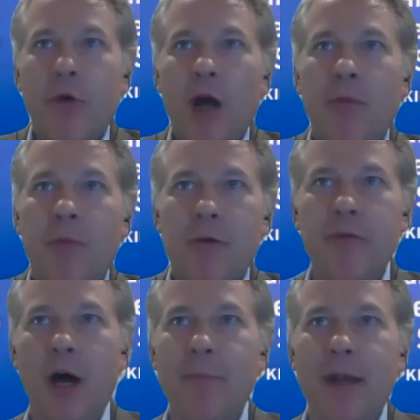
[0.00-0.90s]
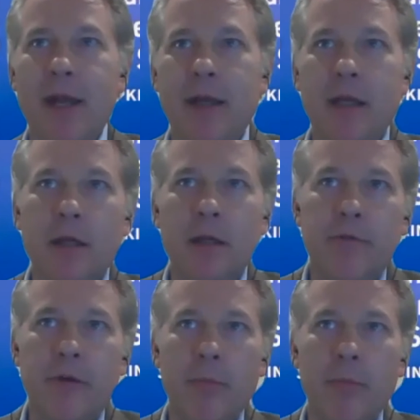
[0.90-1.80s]
problem of nominating and
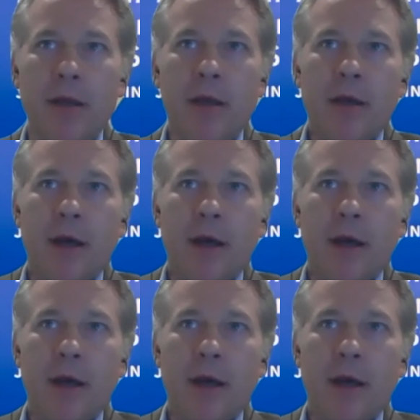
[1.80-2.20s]
confirming